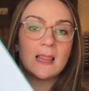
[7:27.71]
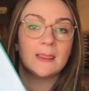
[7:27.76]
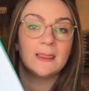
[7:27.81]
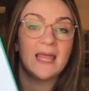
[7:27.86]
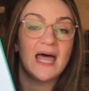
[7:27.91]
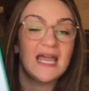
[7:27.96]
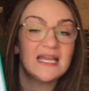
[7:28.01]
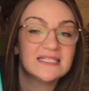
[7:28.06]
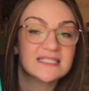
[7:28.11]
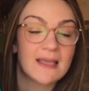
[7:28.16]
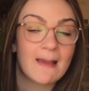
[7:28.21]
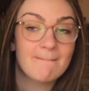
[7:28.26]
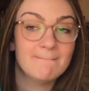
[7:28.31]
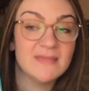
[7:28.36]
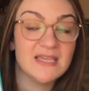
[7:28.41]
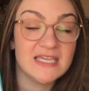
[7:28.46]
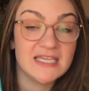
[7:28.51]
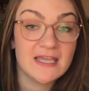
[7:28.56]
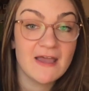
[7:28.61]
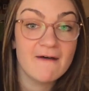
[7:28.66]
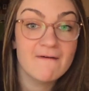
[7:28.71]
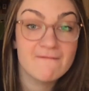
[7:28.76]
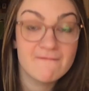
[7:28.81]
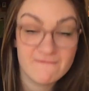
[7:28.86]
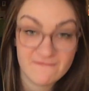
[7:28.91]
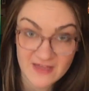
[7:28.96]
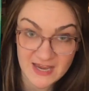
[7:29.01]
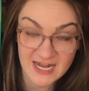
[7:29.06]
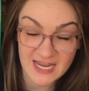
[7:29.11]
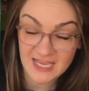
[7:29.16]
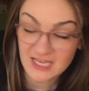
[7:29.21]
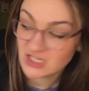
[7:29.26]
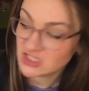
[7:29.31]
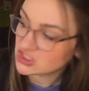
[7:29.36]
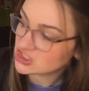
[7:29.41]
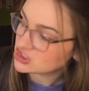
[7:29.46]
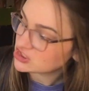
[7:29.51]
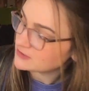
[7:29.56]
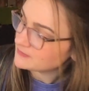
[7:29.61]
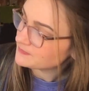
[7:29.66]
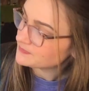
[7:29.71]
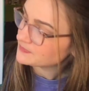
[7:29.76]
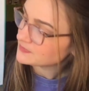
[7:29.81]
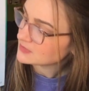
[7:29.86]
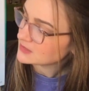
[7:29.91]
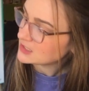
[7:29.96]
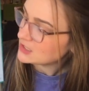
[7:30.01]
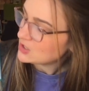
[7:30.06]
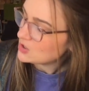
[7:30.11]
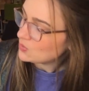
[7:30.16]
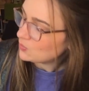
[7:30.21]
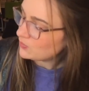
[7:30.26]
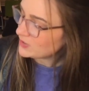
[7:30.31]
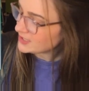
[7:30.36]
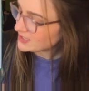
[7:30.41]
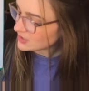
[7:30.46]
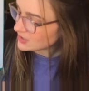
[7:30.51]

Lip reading: "Let me finish," we